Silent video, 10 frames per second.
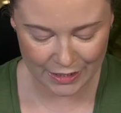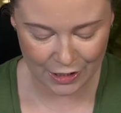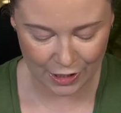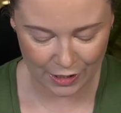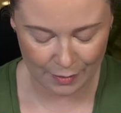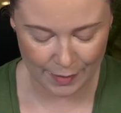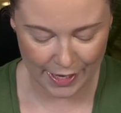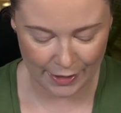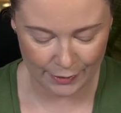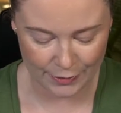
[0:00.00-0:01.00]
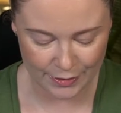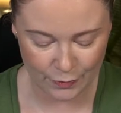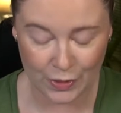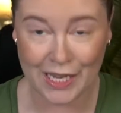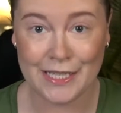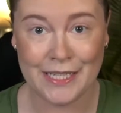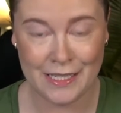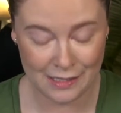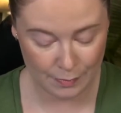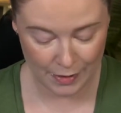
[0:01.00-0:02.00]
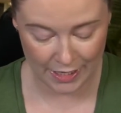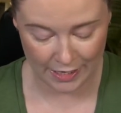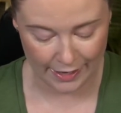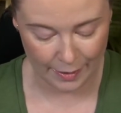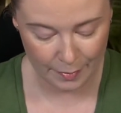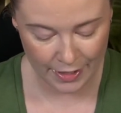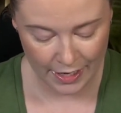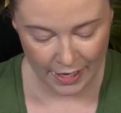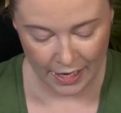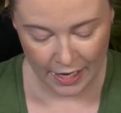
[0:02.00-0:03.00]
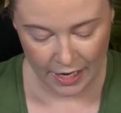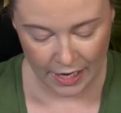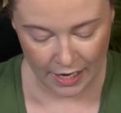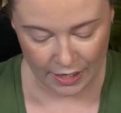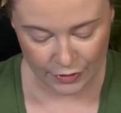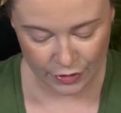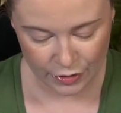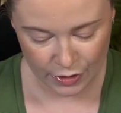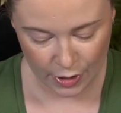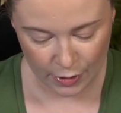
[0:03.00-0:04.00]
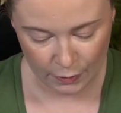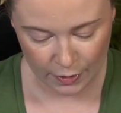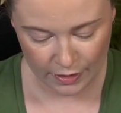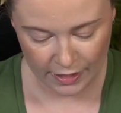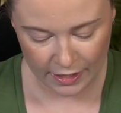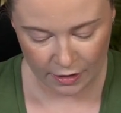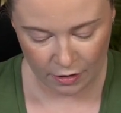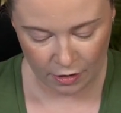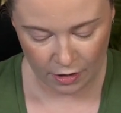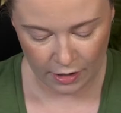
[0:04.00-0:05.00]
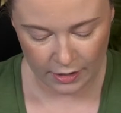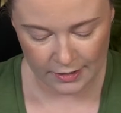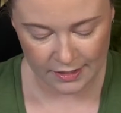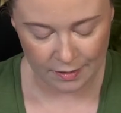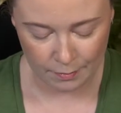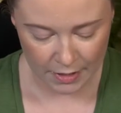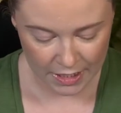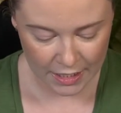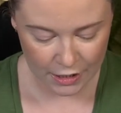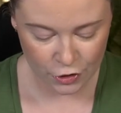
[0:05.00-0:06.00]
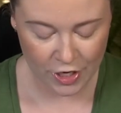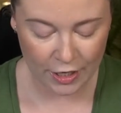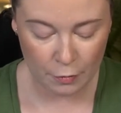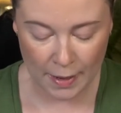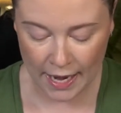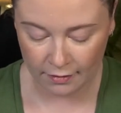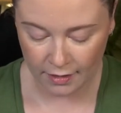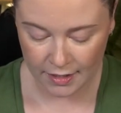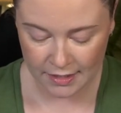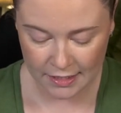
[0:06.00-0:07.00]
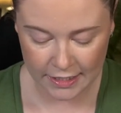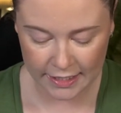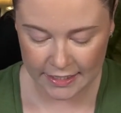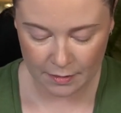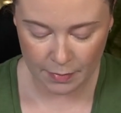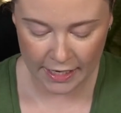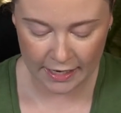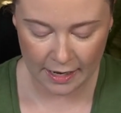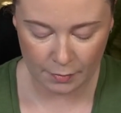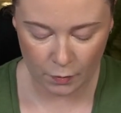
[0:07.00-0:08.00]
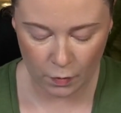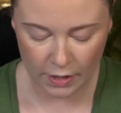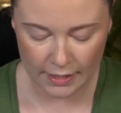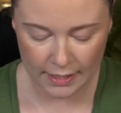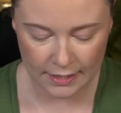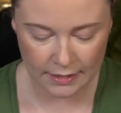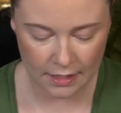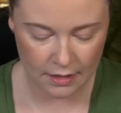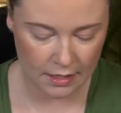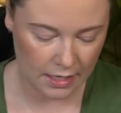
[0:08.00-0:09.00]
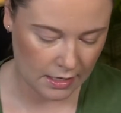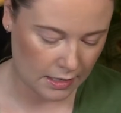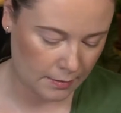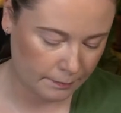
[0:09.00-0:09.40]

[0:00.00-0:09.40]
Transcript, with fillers: talk about what I didn't pick up. Uh, so there are some mini shadow palettes that I didn't pick up. One is the